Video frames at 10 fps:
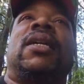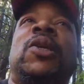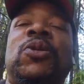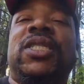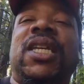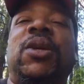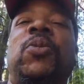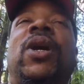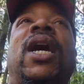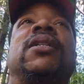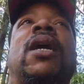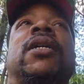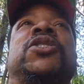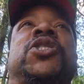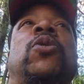you see what
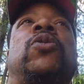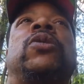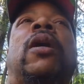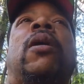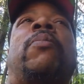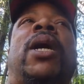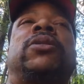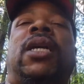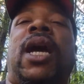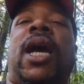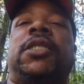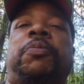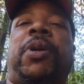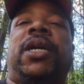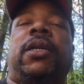I showed about the
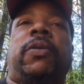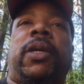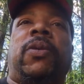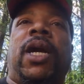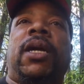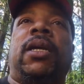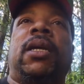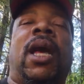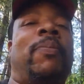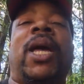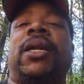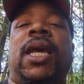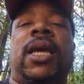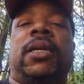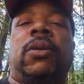guy's pedigree, right? I'm not
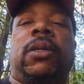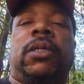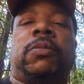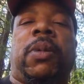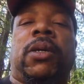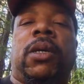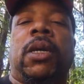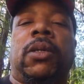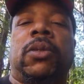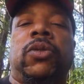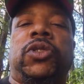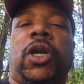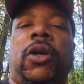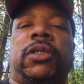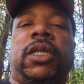hating on this about New
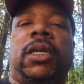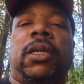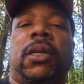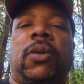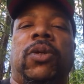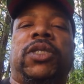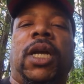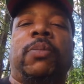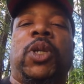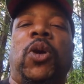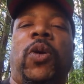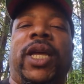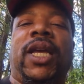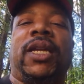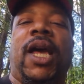Jersey. What's up,
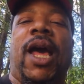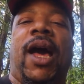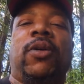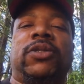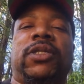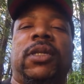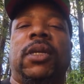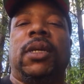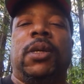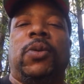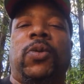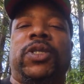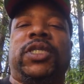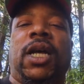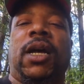Newark in the house?
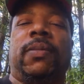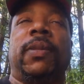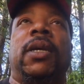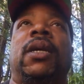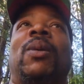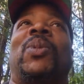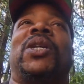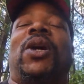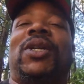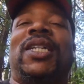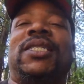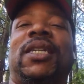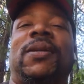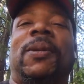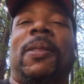What's up? But yo,
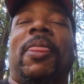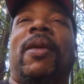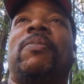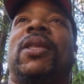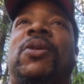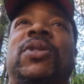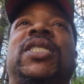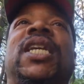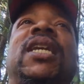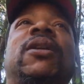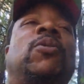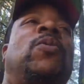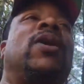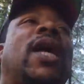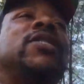listen, you see
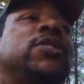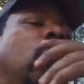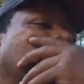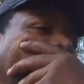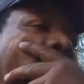what I showed